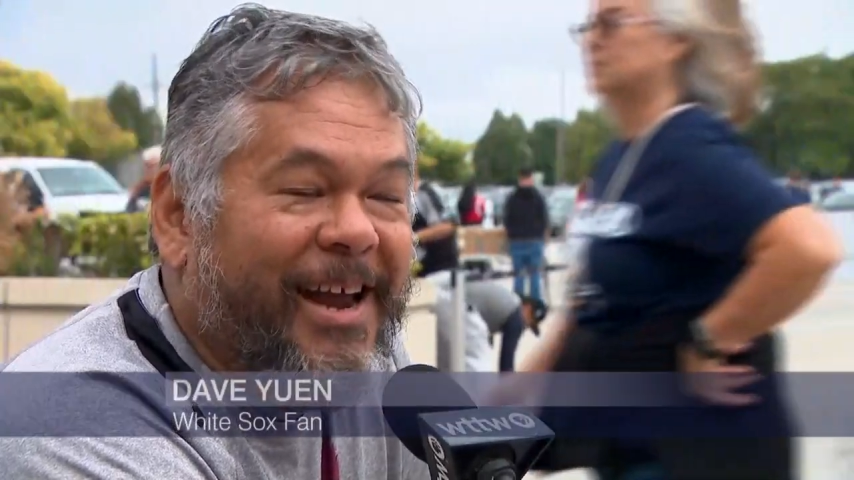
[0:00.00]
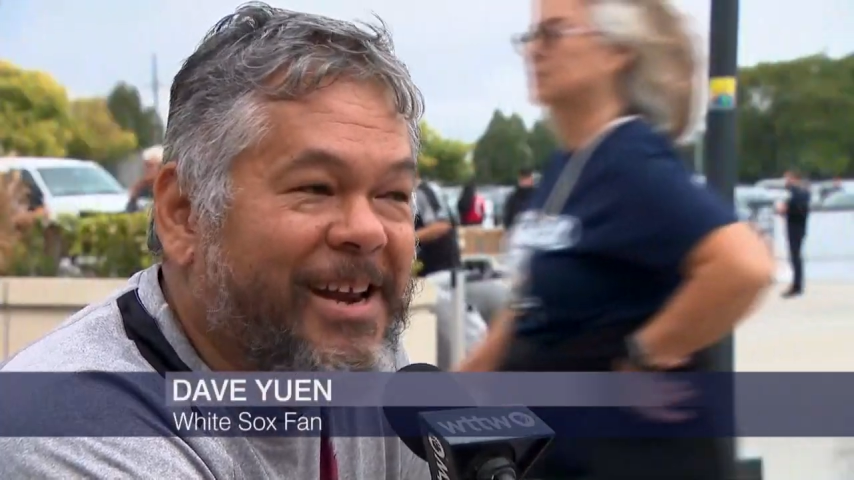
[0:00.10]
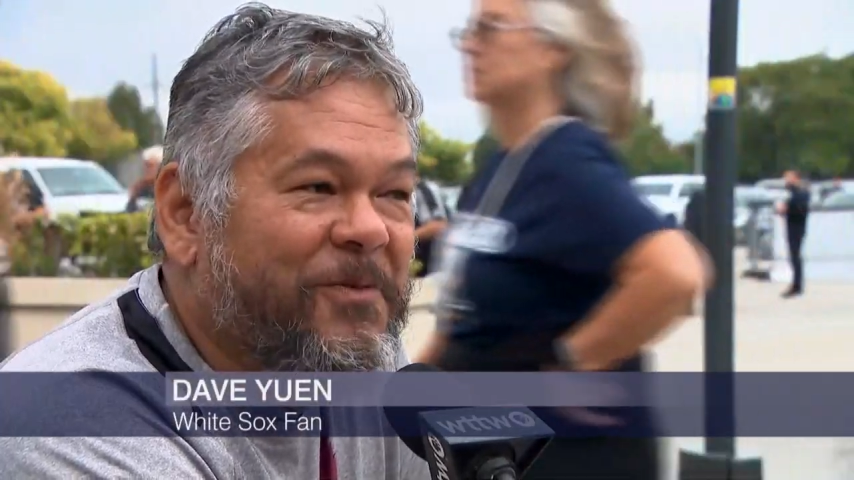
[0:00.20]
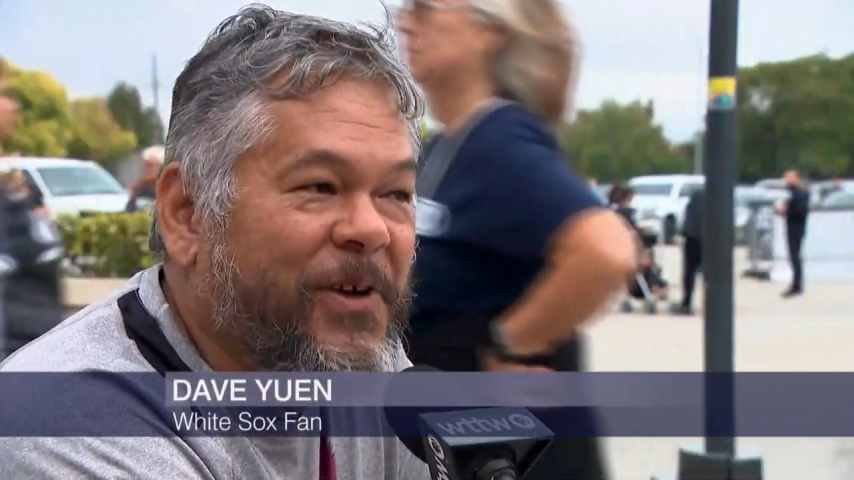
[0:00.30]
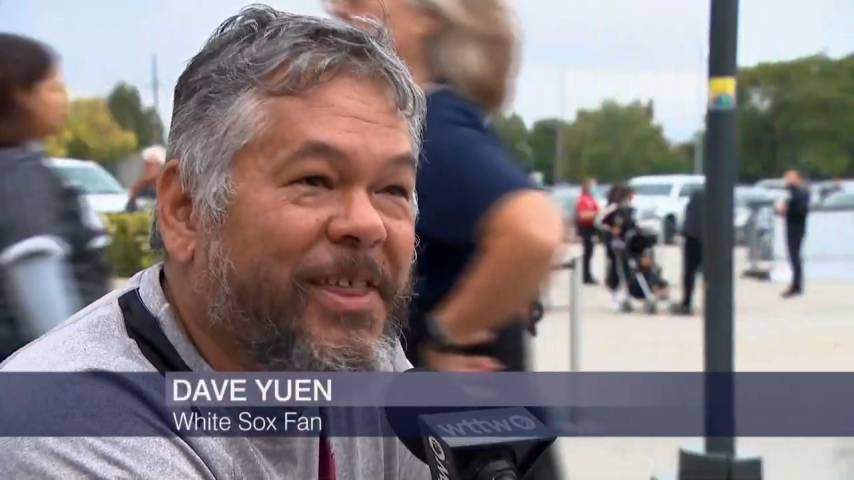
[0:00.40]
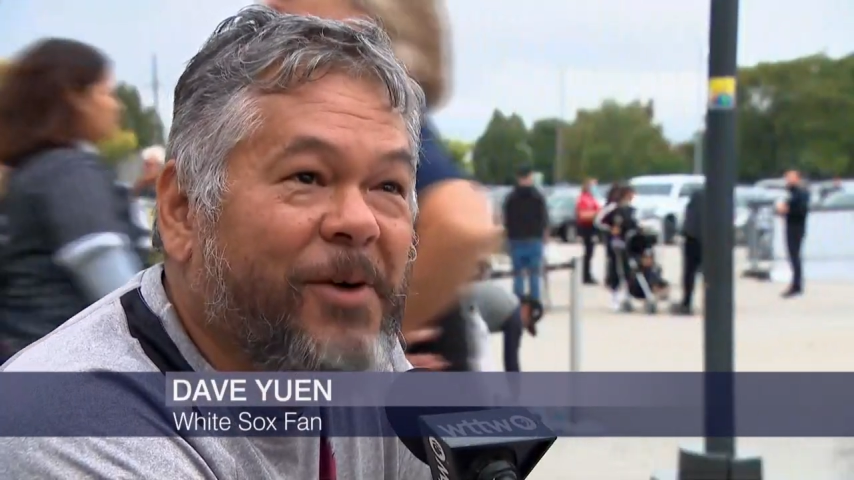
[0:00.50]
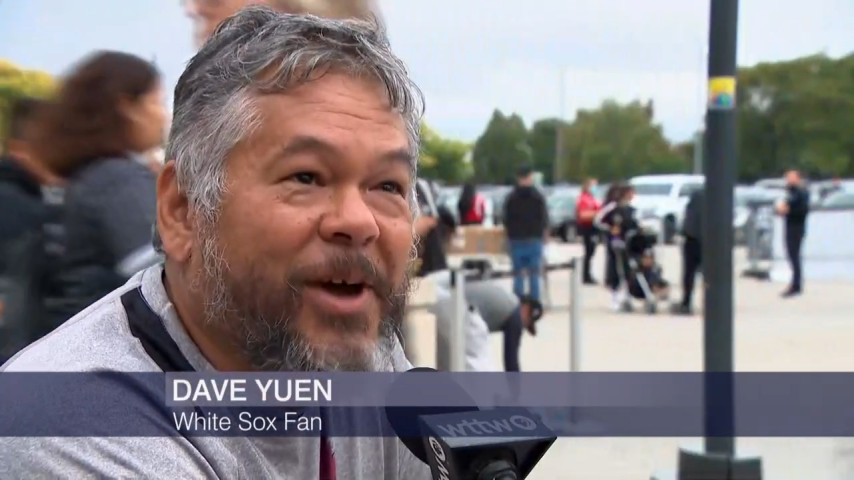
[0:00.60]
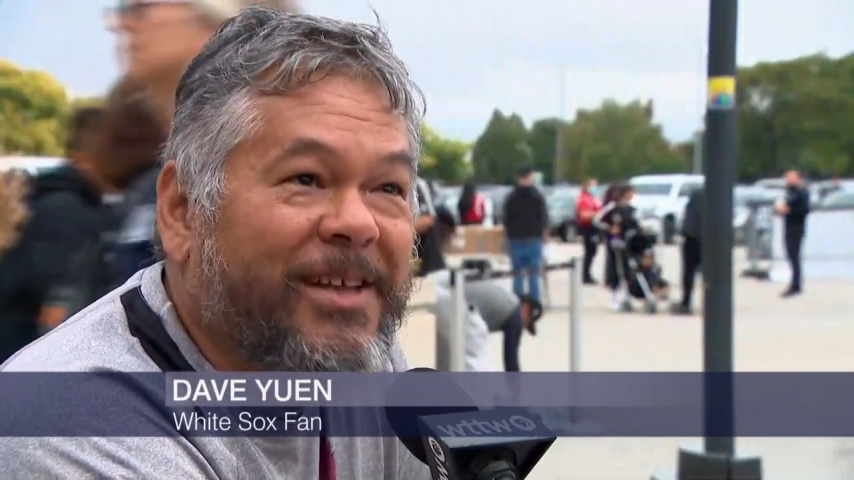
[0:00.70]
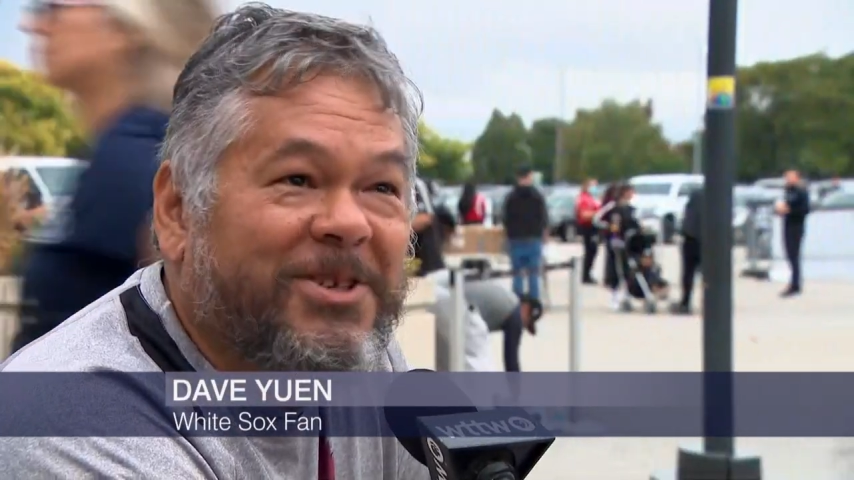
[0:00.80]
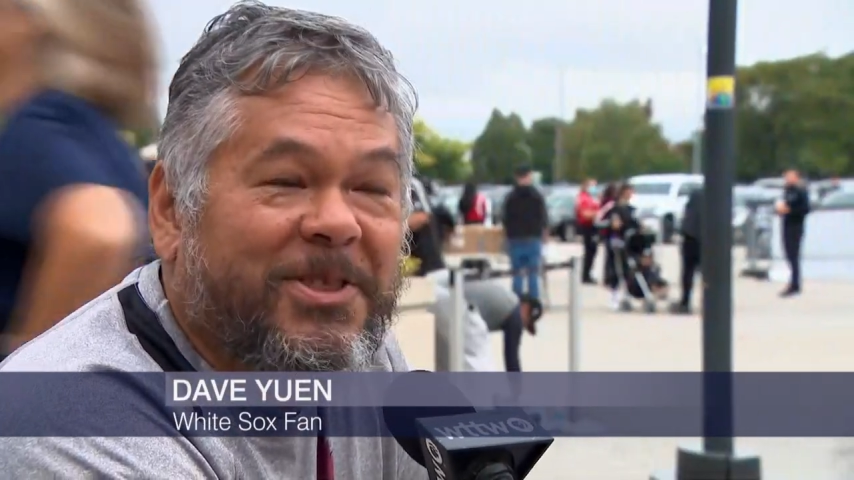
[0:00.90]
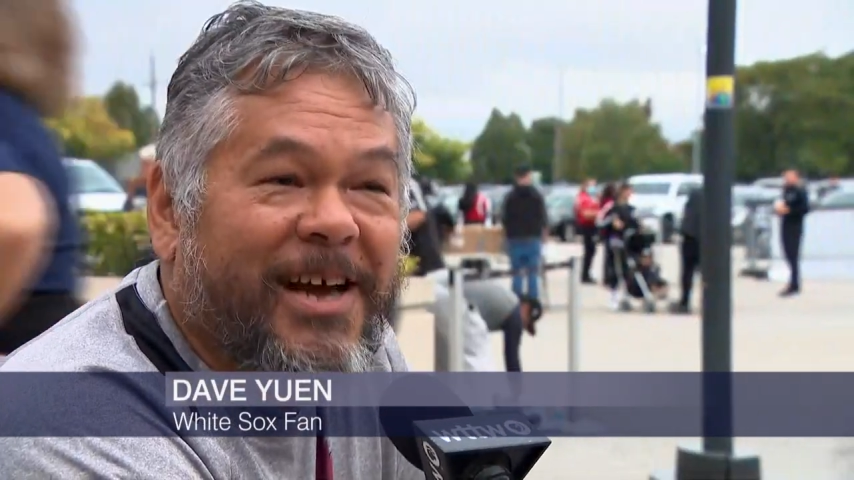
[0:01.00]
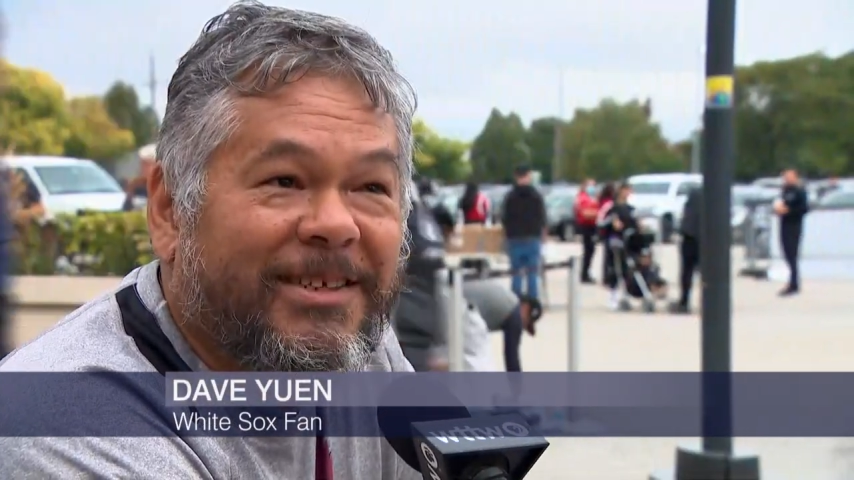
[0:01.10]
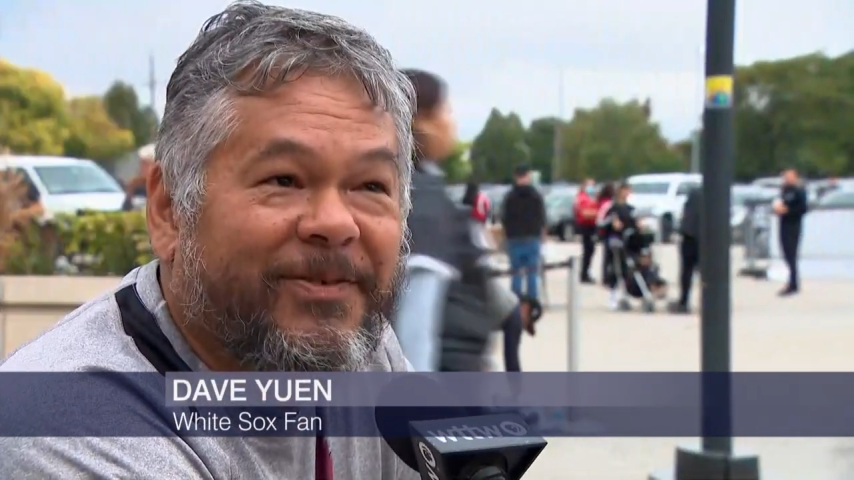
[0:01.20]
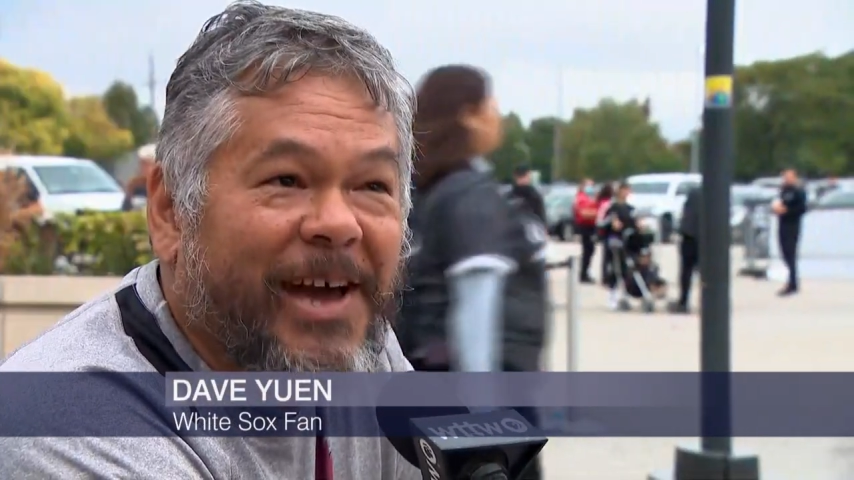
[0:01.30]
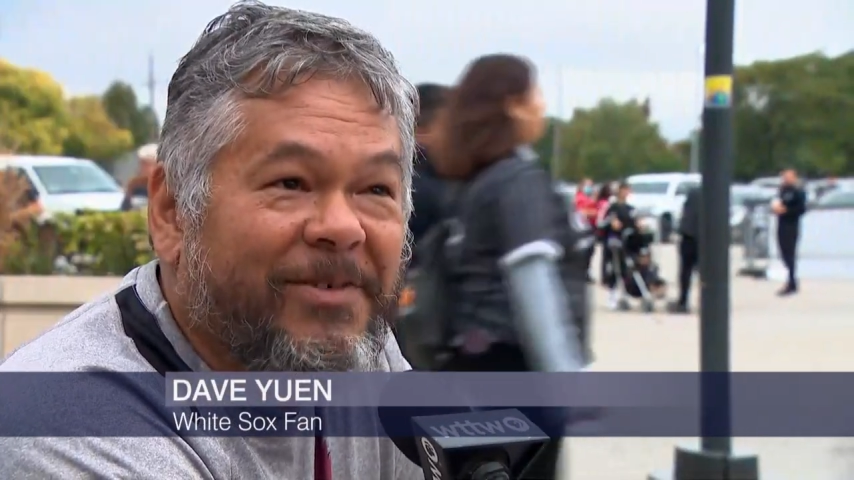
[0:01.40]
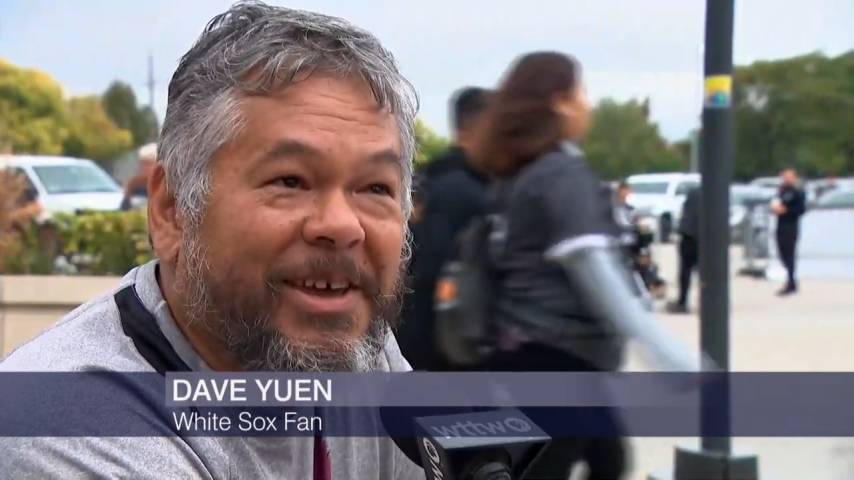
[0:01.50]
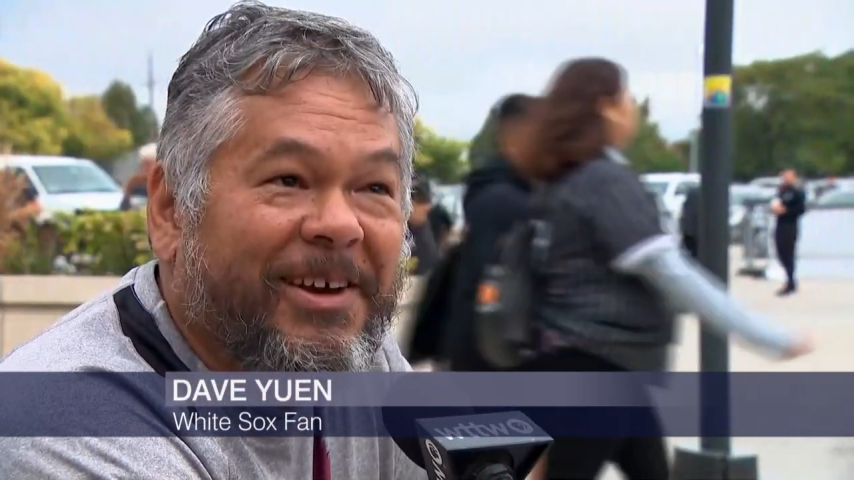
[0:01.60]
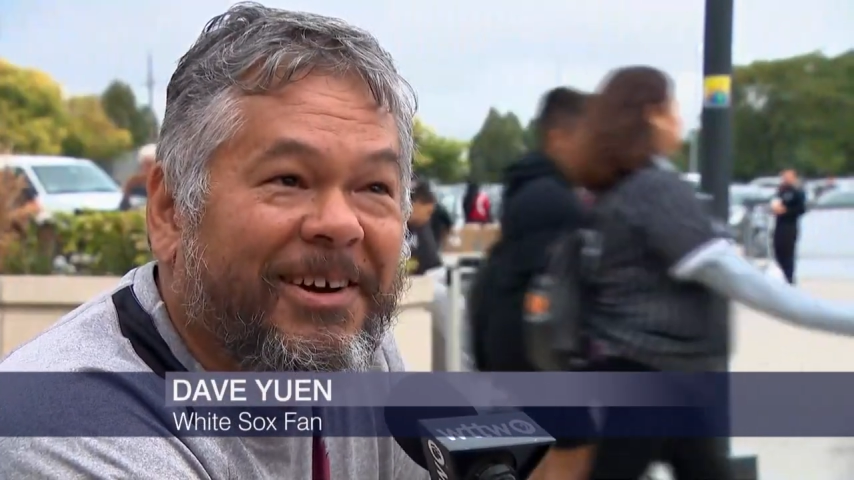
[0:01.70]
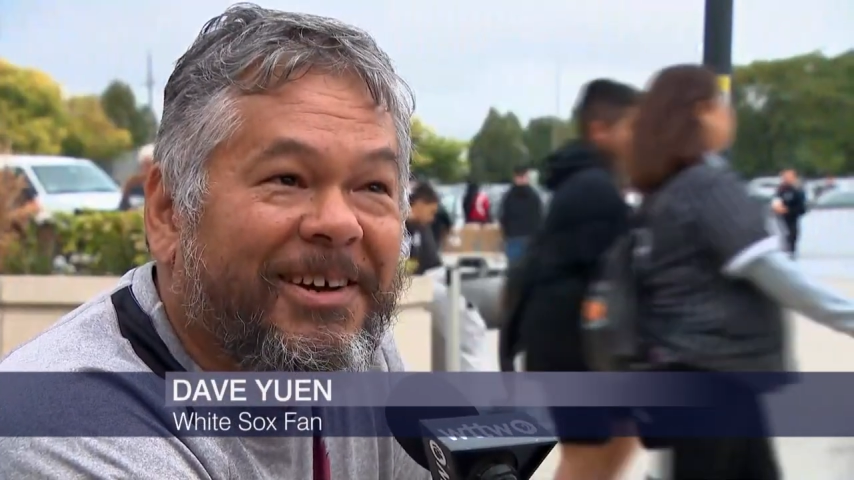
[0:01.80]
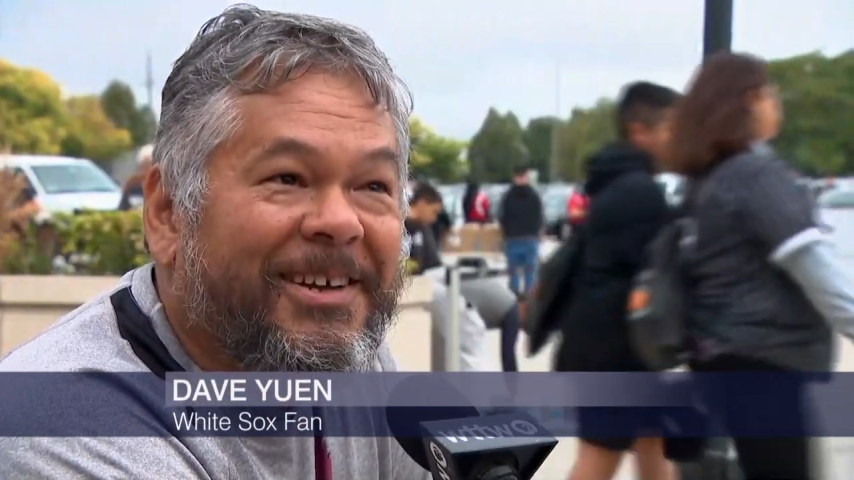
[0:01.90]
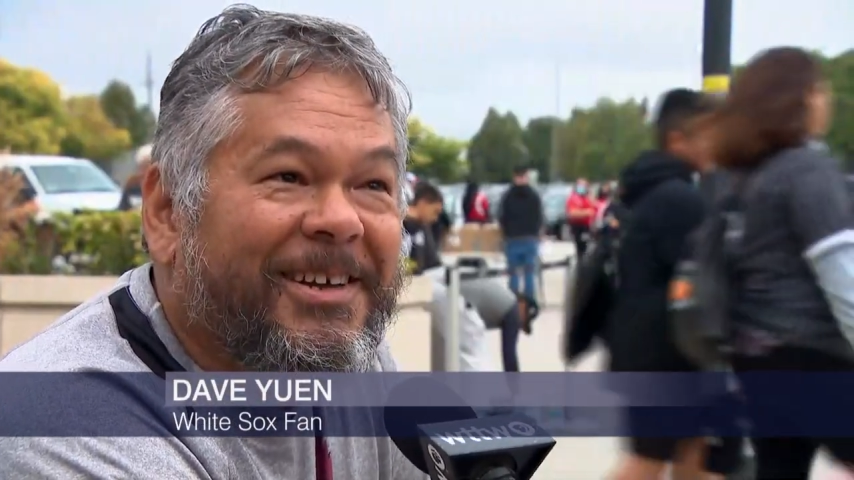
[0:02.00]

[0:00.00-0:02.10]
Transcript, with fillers: I didn't feel that way in 2005 either.